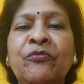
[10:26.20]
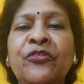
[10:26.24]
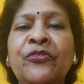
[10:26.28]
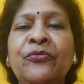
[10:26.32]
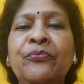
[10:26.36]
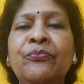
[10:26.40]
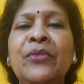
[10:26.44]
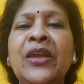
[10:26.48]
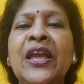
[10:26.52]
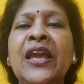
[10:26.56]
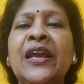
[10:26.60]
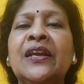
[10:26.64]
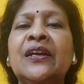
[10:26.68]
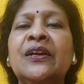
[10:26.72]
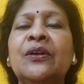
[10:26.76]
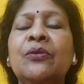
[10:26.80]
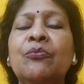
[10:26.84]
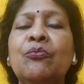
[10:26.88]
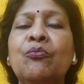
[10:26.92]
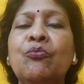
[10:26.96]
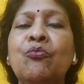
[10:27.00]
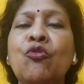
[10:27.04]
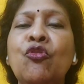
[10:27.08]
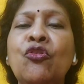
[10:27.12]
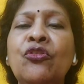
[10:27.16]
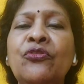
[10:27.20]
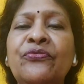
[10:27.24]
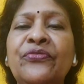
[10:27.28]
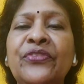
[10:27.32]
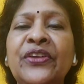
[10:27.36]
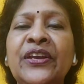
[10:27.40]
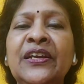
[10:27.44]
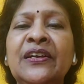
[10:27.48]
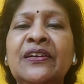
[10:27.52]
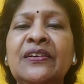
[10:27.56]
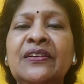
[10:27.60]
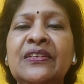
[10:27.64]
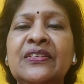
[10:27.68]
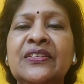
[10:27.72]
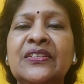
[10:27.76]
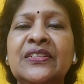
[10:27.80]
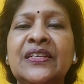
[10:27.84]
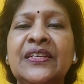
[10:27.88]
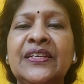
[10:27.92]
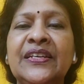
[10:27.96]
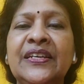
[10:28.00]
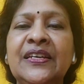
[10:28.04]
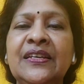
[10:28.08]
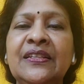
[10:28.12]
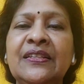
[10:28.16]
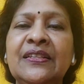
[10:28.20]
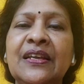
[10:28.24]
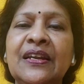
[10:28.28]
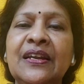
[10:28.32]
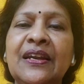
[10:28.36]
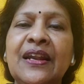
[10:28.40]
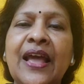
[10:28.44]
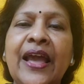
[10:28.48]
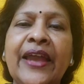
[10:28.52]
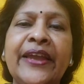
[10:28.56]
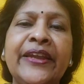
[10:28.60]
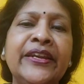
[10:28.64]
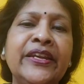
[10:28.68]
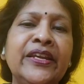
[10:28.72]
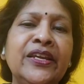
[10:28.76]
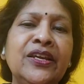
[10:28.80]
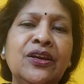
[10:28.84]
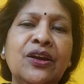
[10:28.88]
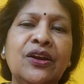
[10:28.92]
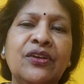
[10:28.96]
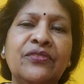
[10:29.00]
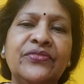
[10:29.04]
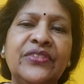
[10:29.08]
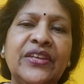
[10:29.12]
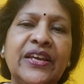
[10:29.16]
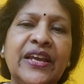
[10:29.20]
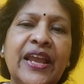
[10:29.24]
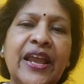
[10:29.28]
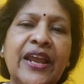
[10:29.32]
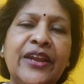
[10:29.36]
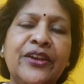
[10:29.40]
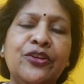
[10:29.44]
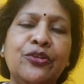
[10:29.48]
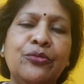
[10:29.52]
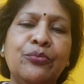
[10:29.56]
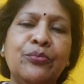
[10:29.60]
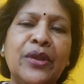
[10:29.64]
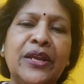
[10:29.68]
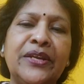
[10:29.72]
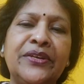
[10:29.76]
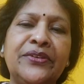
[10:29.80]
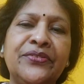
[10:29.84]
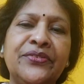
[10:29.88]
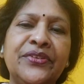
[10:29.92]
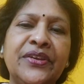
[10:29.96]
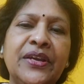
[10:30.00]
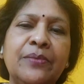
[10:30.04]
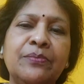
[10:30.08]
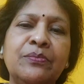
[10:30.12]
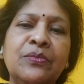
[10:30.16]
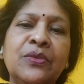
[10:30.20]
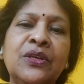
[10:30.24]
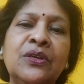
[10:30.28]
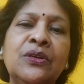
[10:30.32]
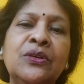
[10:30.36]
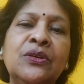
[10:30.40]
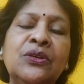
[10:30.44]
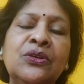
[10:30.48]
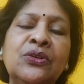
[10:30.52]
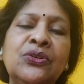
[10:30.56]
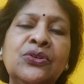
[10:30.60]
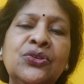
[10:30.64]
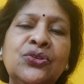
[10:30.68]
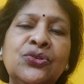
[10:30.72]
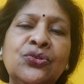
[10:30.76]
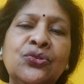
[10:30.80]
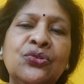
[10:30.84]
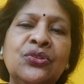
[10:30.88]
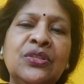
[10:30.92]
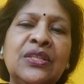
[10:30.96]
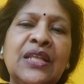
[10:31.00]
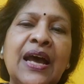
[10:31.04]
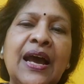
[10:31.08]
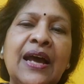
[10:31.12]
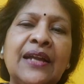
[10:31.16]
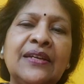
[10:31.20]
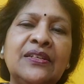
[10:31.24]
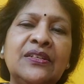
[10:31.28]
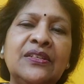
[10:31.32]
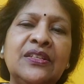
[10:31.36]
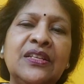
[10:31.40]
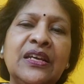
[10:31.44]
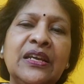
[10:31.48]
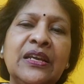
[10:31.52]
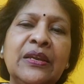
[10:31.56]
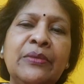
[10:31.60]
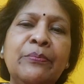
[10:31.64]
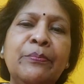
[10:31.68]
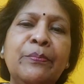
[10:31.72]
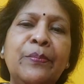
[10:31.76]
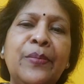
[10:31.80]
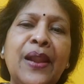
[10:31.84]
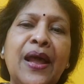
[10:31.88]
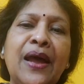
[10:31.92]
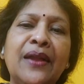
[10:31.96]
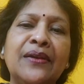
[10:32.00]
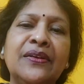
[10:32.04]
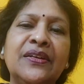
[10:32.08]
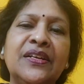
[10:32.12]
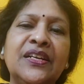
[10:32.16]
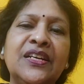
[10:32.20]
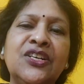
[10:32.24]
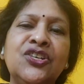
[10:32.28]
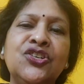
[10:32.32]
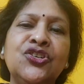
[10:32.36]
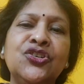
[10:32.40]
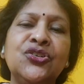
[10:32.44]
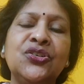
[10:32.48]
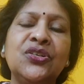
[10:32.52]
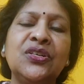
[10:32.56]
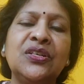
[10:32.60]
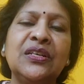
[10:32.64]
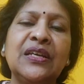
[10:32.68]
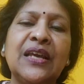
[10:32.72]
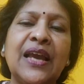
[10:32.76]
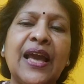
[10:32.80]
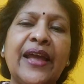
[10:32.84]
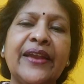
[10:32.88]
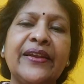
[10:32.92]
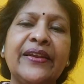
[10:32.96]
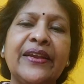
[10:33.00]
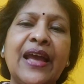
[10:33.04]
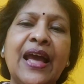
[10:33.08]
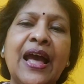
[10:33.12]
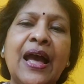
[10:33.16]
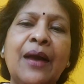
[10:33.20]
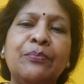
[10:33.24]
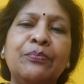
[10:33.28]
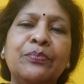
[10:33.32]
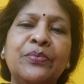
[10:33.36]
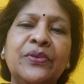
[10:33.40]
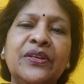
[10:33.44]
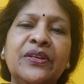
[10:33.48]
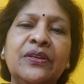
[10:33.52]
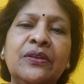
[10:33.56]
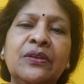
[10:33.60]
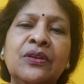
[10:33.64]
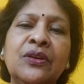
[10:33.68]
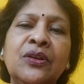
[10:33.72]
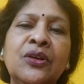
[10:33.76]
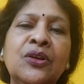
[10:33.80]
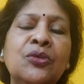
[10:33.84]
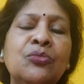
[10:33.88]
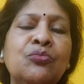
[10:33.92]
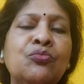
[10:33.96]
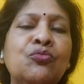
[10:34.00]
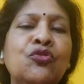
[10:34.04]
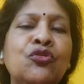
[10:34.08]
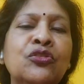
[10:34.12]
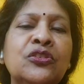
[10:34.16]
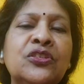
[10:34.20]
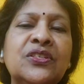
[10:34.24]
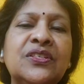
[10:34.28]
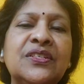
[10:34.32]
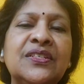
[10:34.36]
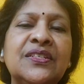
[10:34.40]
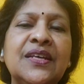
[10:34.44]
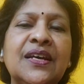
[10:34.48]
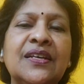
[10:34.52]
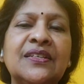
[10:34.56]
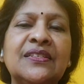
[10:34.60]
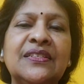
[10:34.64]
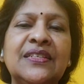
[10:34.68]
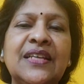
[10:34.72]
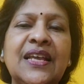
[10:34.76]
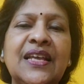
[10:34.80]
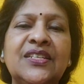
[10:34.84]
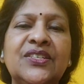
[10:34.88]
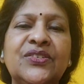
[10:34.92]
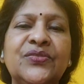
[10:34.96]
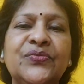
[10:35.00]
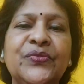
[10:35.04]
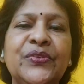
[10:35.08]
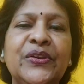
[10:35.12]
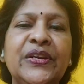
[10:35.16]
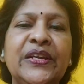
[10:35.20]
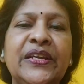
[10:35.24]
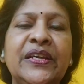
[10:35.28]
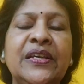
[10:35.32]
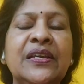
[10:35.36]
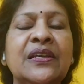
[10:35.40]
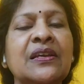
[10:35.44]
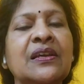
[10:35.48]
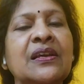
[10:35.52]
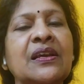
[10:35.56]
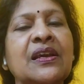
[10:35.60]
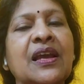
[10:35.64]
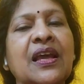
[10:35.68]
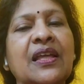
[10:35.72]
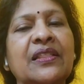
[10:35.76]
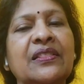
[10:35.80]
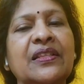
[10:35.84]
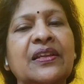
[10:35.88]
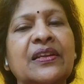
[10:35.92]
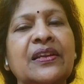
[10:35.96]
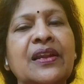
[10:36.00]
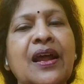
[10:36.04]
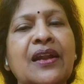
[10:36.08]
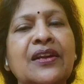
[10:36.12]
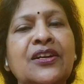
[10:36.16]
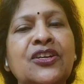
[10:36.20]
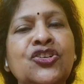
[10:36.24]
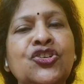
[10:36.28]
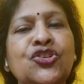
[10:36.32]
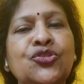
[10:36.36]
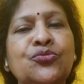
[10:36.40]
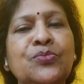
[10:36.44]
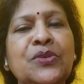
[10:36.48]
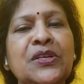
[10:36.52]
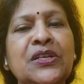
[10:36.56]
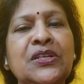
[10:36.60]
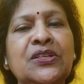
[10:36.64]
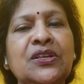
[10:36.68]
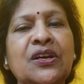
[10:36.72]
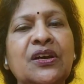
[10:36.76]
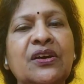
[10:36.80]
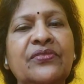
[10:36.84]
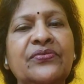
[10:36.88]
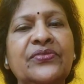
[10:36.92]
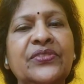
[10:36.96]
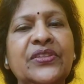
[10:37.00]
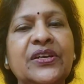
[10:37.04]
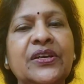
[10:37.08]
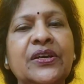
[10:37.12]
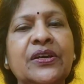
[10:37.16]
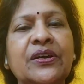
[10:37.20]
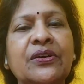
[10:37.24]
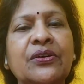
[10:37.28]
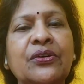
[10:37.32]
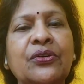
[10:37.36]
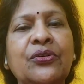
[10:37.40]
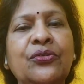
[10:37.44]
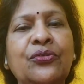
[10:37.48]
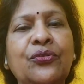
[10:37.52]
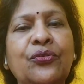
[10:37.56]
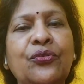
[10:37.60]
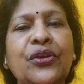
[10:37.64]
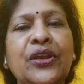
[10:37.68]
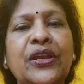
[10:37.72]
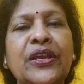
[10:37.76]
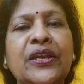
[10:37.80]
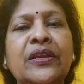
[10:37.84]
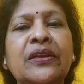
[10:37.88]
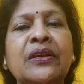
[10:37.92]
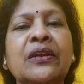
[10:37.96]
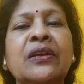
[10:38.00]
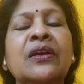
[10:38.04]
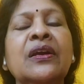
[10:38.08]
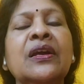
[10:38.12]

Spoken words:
make more vigorously, the lining of the endometrium, so that the implantation can happen most successfully and the nourishment of the growing